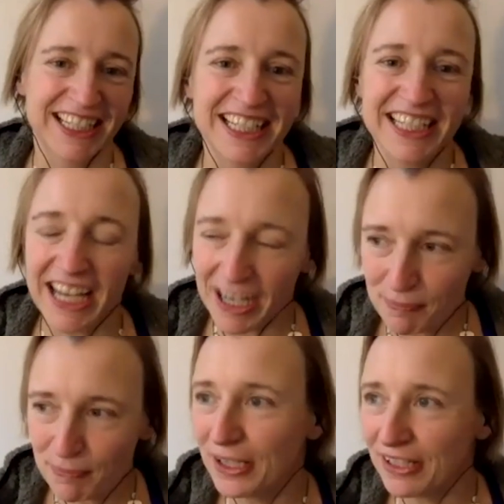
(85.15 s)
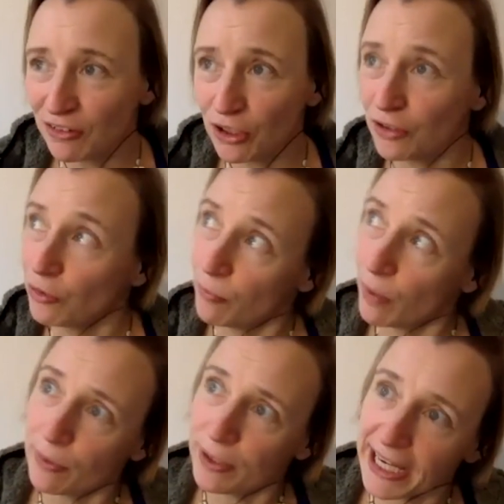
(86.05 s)
yeah, I'm uh,
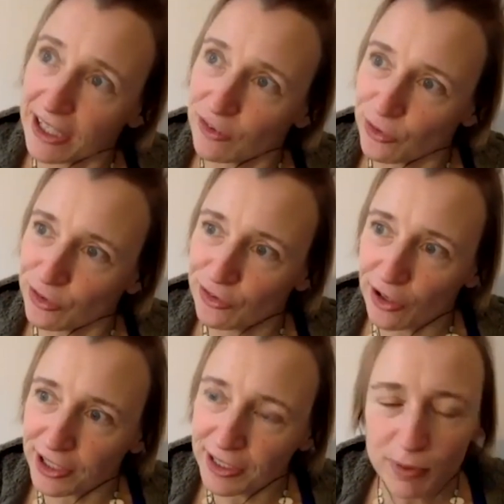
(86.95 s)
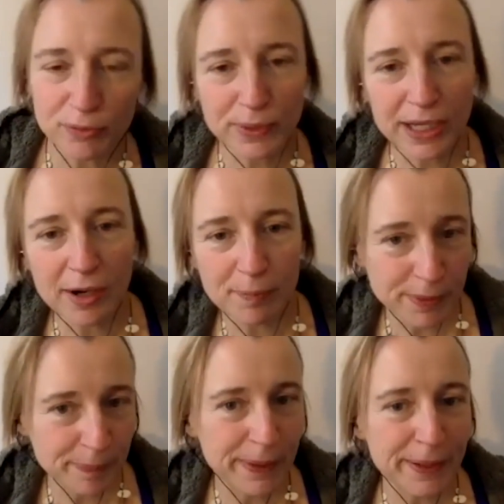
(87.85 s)
tomorrow the hackathon is starting, but we are
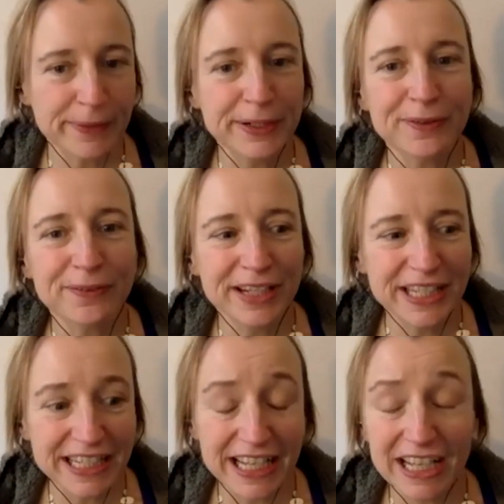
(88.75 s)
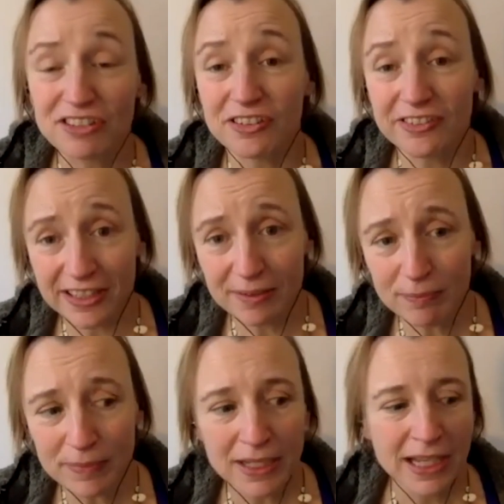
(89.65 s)
preparing already uh, as a team,
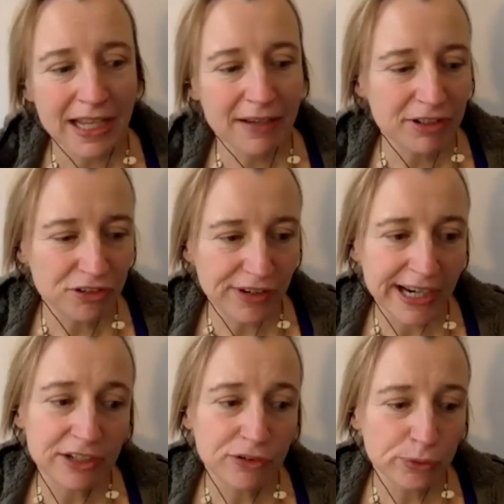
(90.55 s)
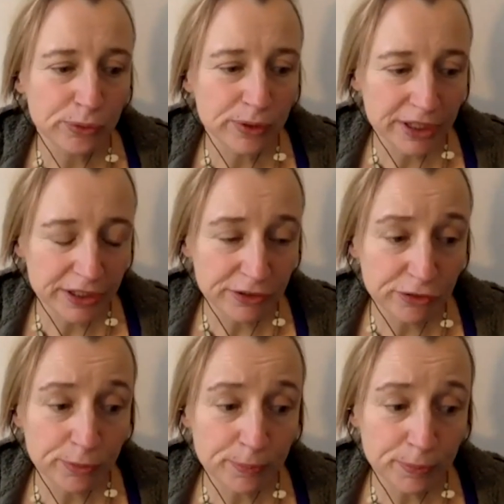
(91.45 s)
and we're trying to uh,
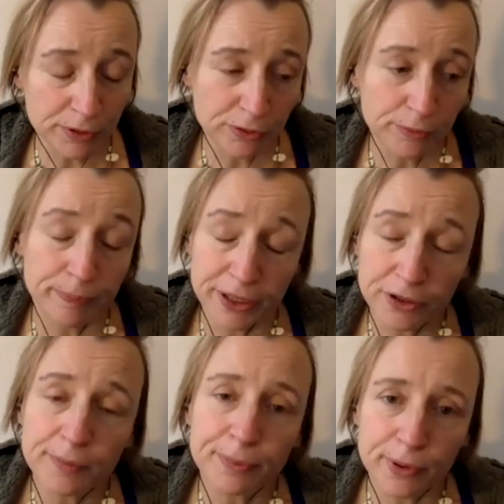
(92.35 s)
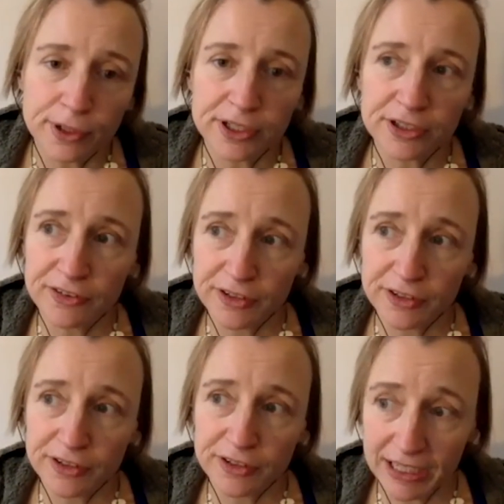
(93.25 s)
to to build a product uh,
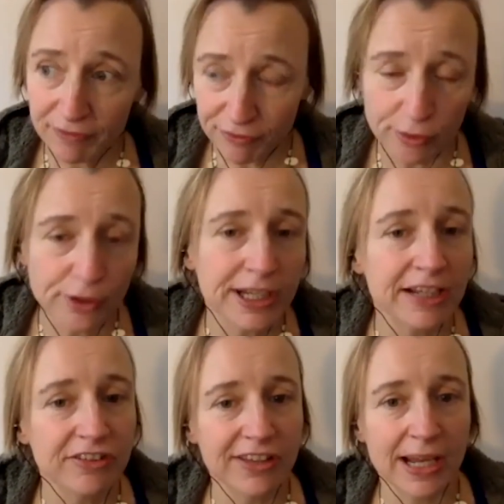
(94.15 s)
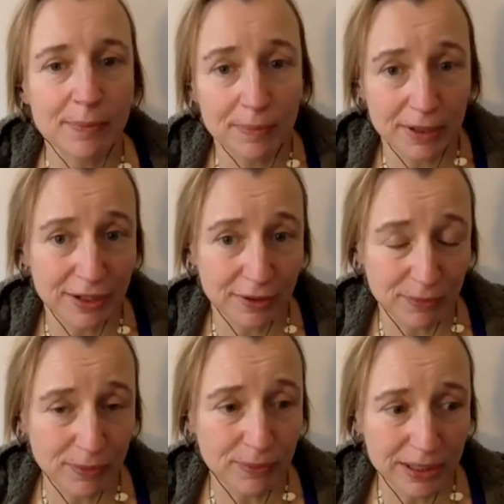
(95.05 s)
in four days' time uh,
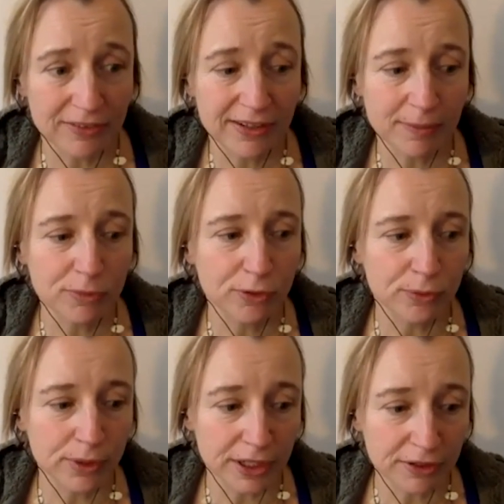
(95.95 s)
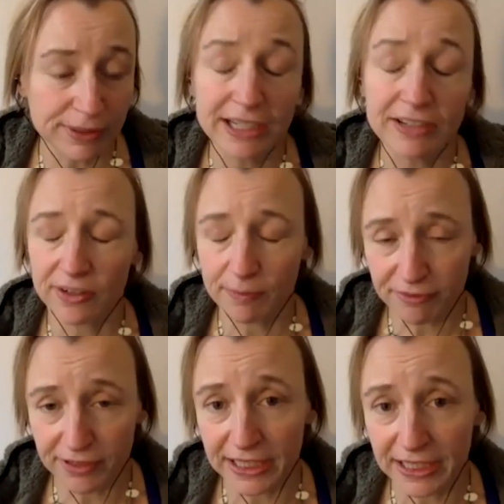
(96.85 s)
with a team to uh, create
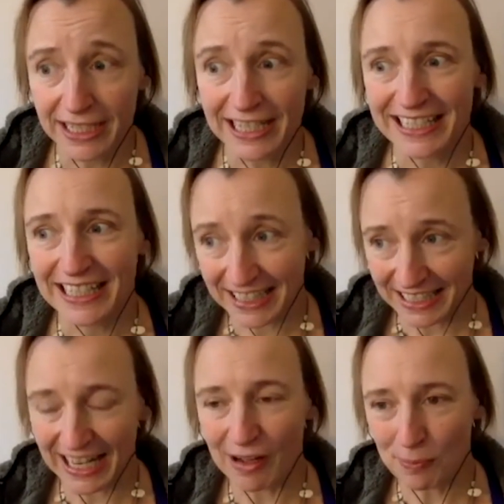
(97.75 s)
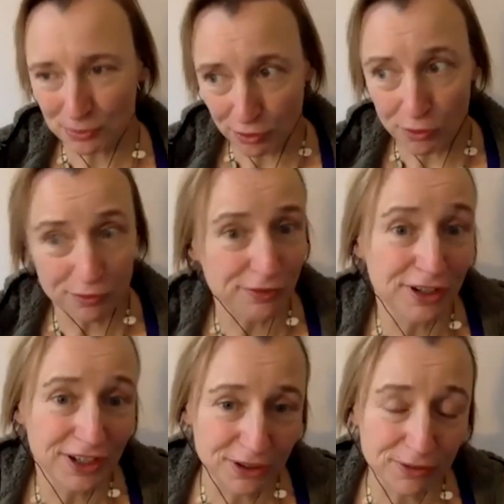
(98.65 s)
something that can help solve
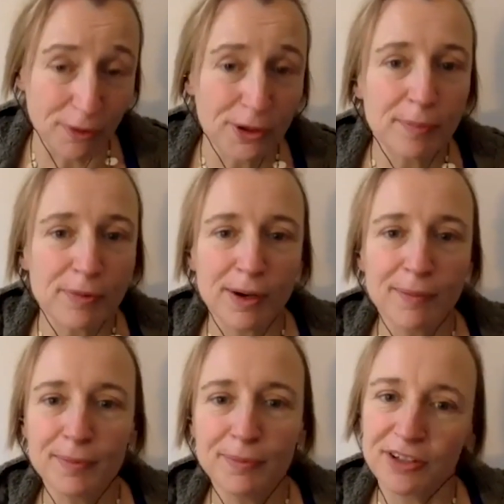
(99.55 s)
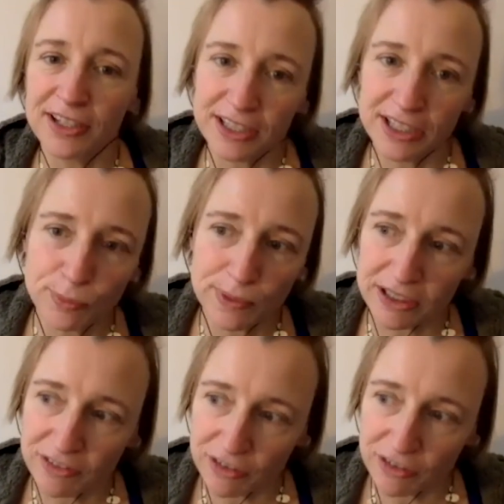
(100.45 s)
corona problems. And this one
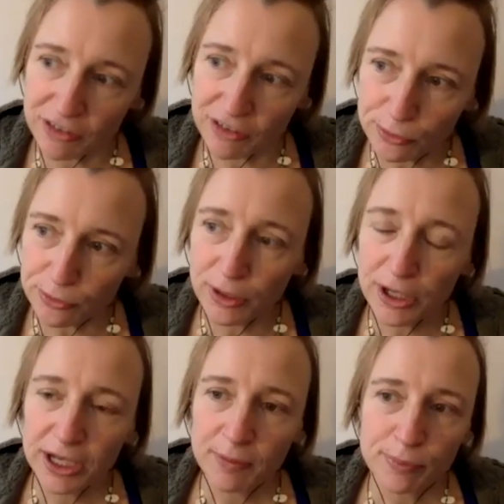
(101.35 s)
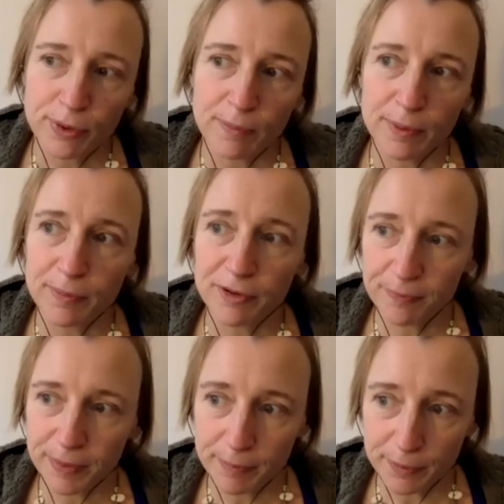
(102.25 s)
is a local problem of
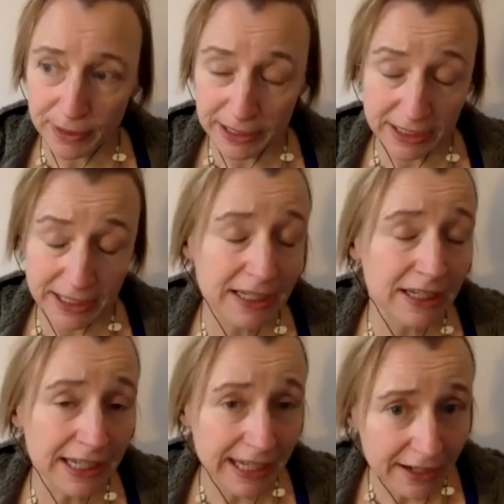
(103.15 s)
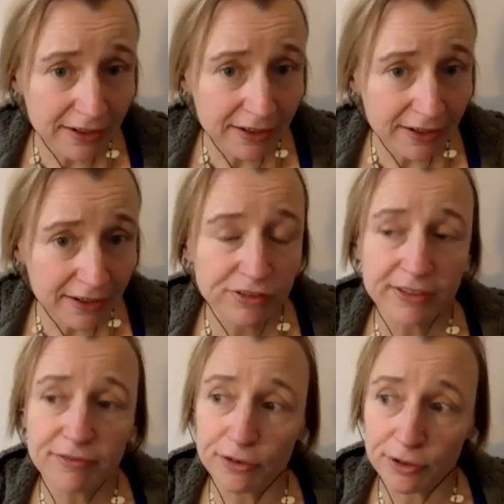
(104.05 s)
people in the care industry
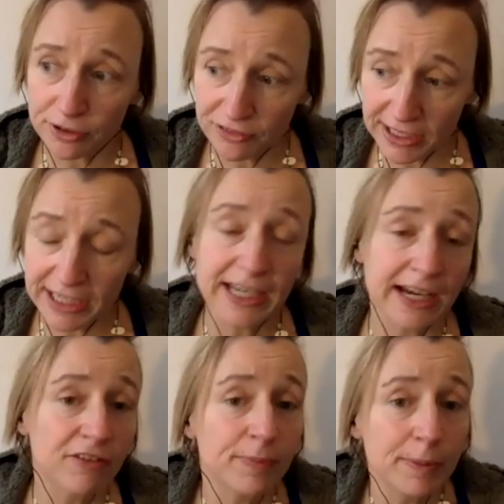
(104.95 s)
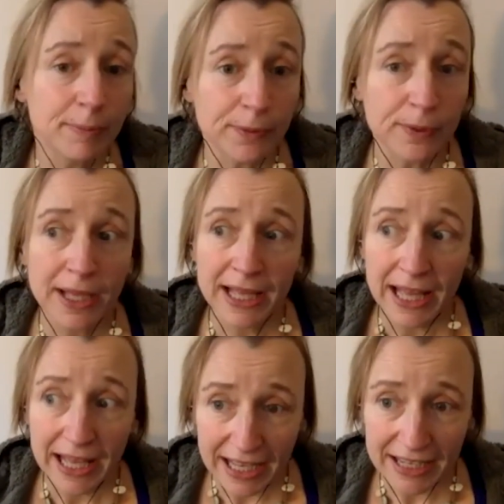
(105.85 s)
for taking care of people
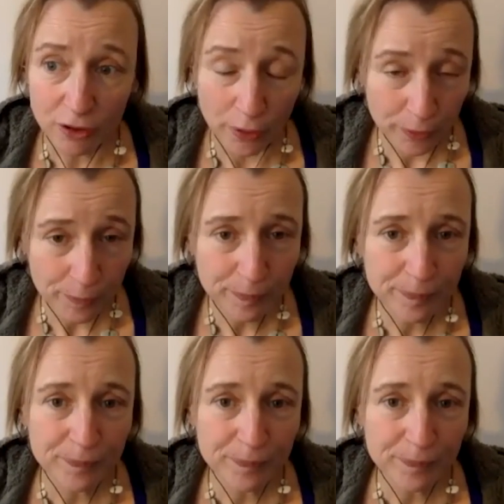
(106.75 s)
at home.